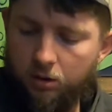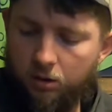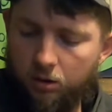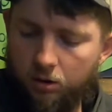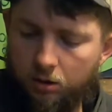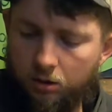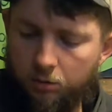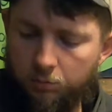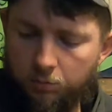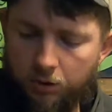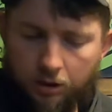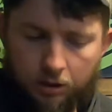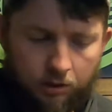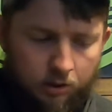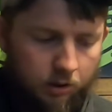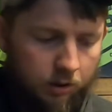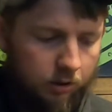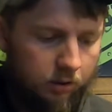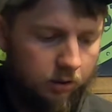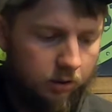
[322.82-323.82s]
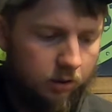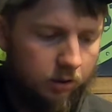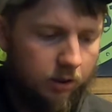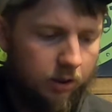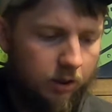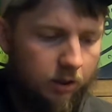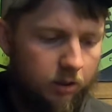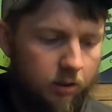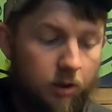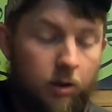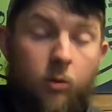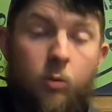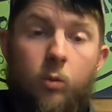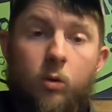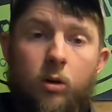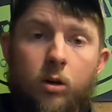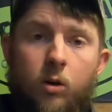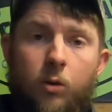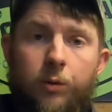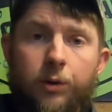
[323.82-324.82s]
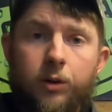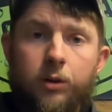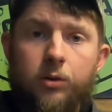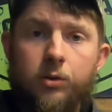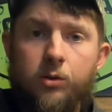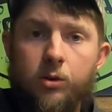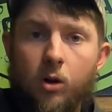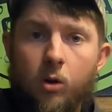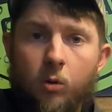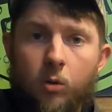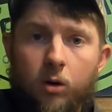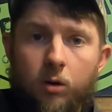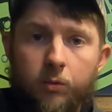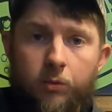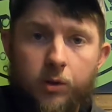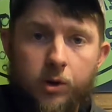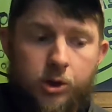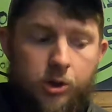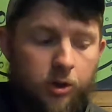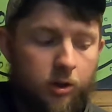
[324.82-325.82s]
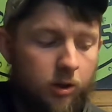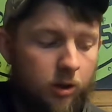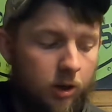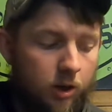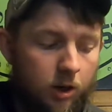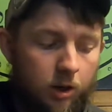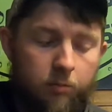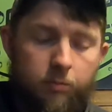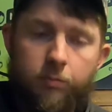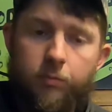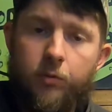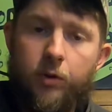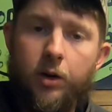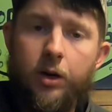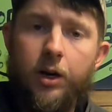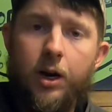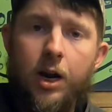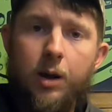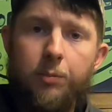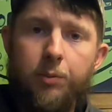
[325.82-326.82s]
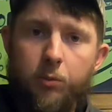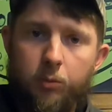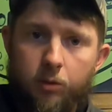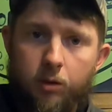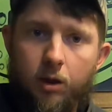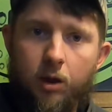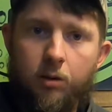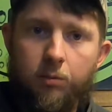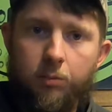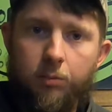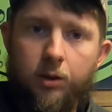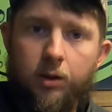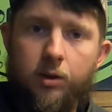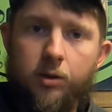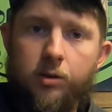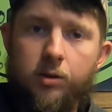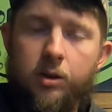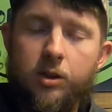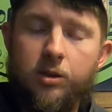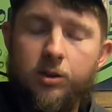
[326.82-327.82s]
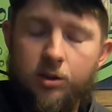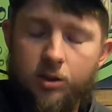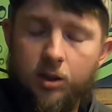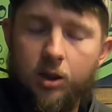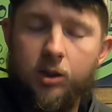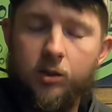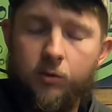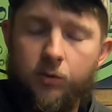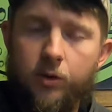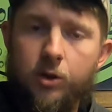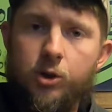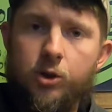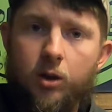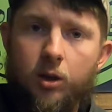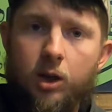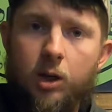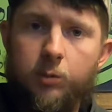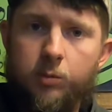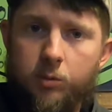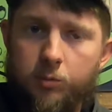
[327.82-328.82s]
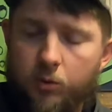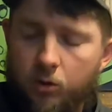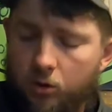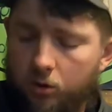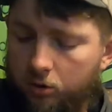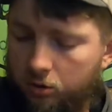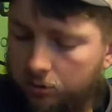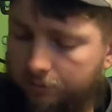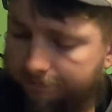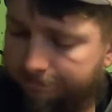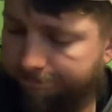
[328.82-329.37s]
I think that they think we're going saltwater fishing, and I'm very happy with that because it sticks fish and keeps them hooked.